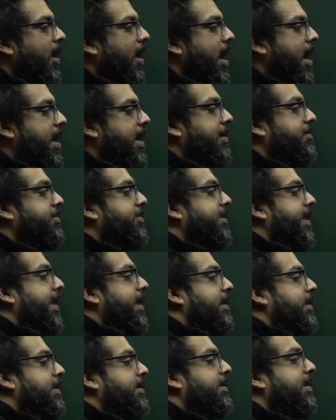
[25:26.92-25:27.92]
And I'm
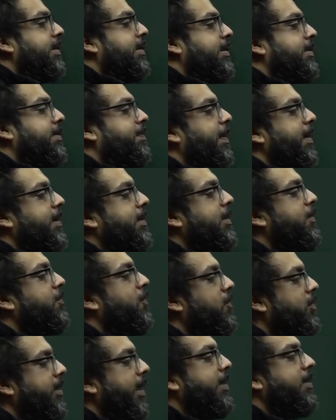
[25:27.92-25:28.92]
saying this irrespective
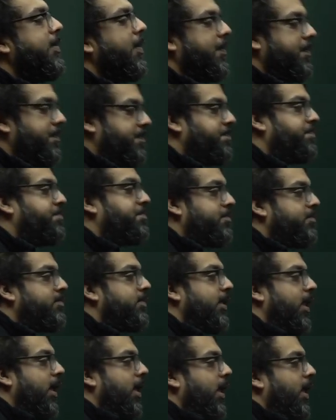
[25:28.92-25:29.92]
of gender.
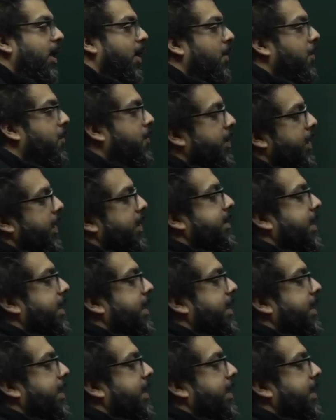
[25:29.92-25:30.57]
We as